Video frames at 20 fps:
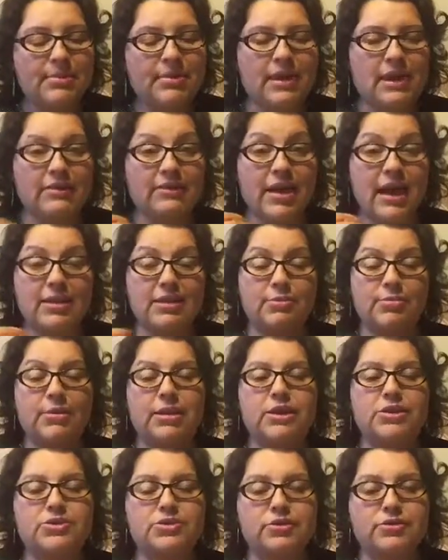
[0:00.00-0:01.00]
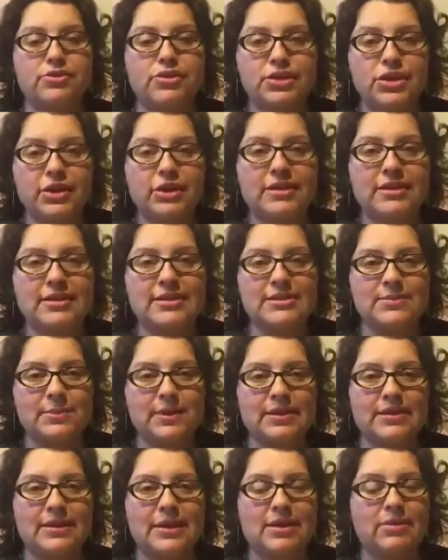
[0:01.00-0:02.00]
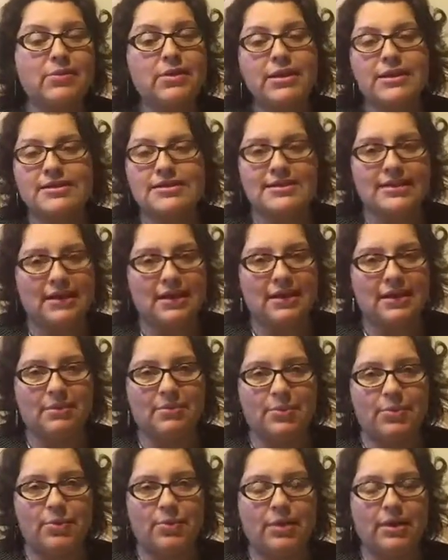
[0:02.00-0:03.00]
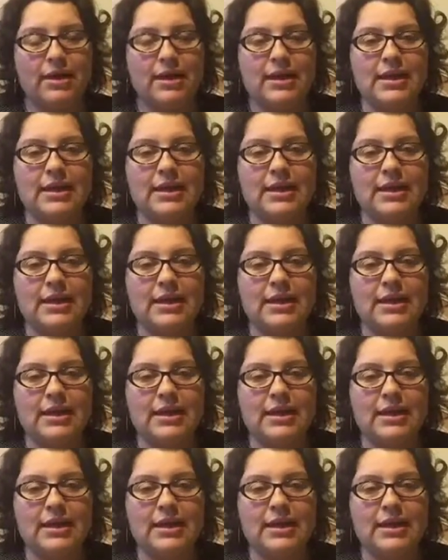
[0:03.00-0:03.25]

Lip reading: that I've had the pleasure of sharing these with, they don't get sick anymore.